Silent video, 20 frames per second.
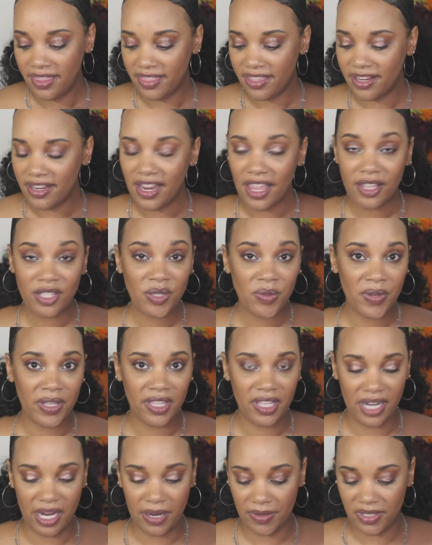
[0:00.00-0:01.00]
The next one
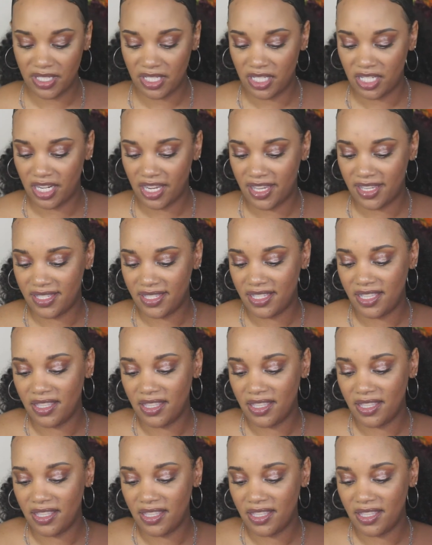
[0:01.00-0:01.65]
that I would suggest,